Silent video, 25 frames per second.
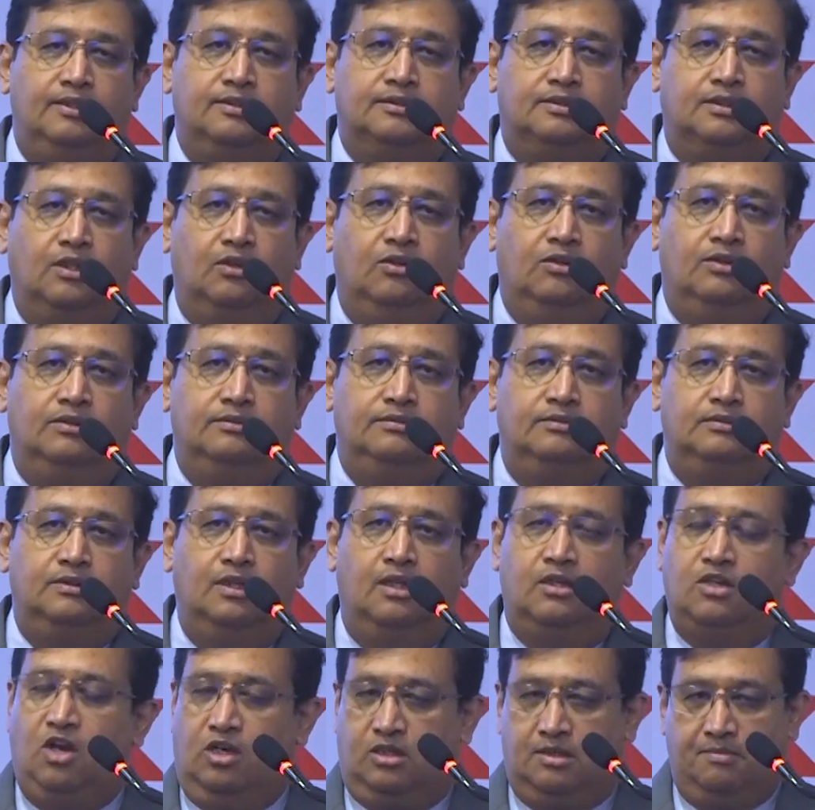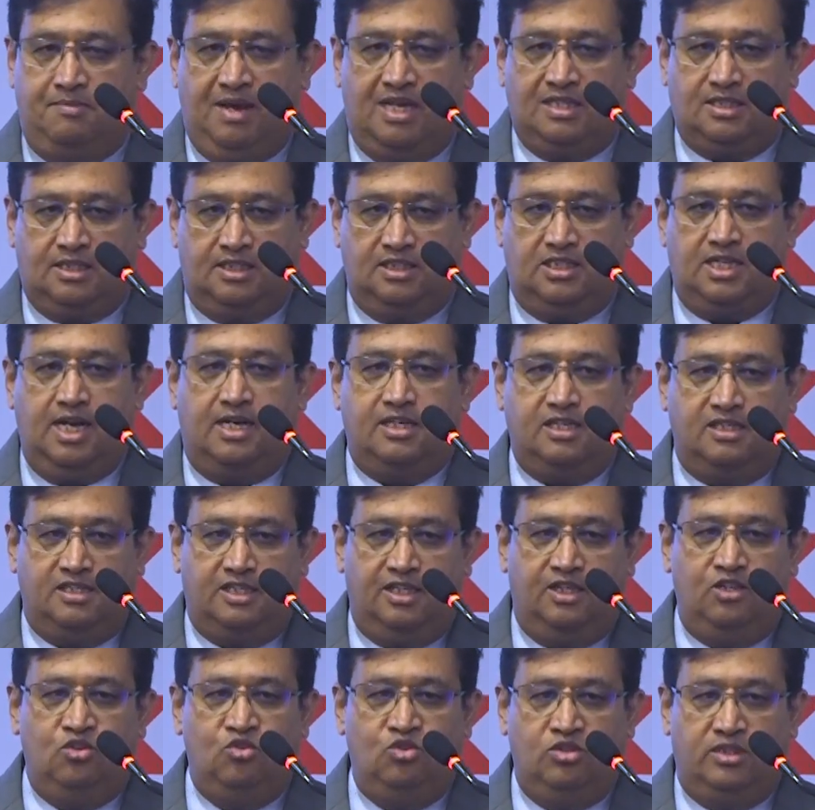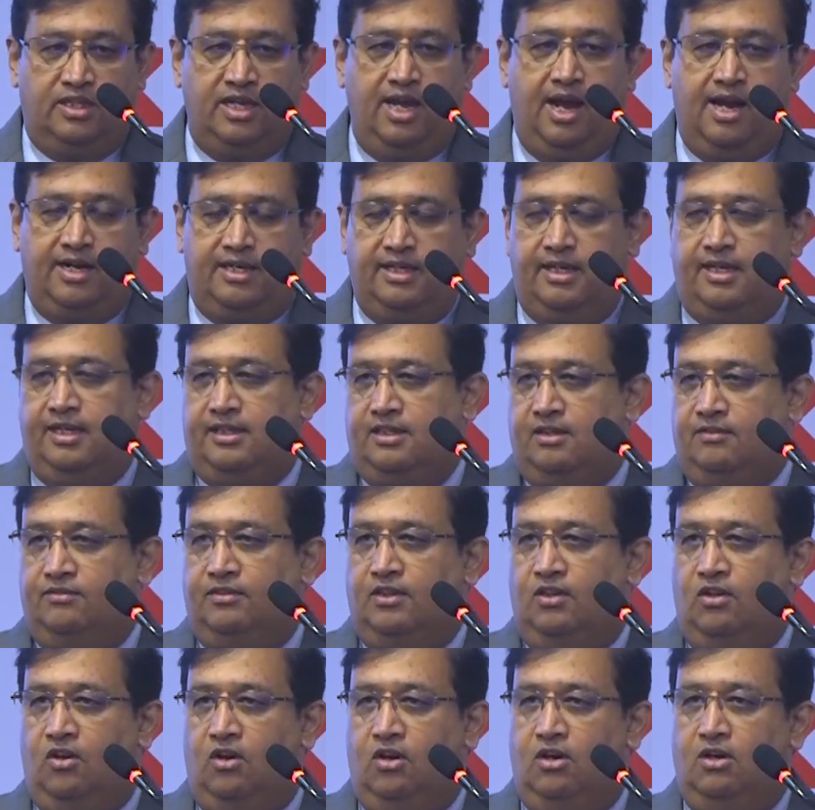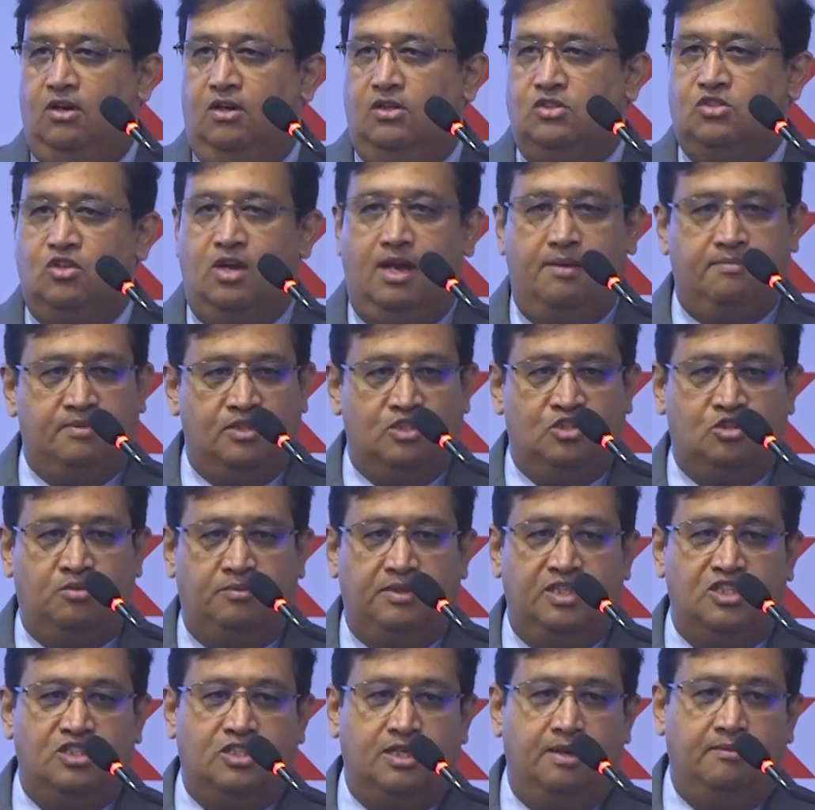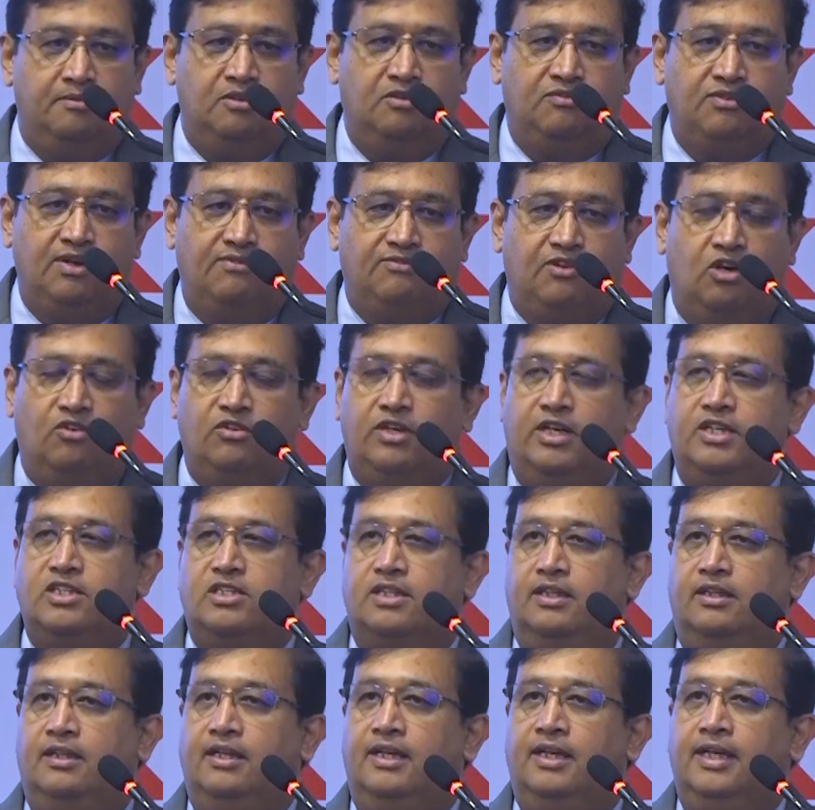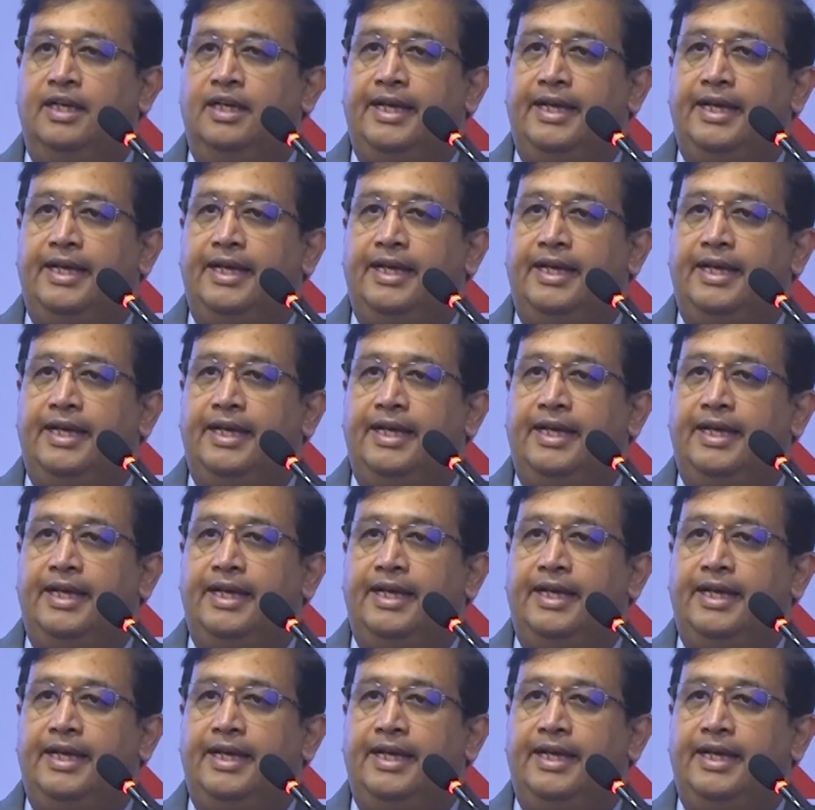So Dr. Bhaskar Chatterjee, who's the architect of the law, also happens to be a chairman of our foundation.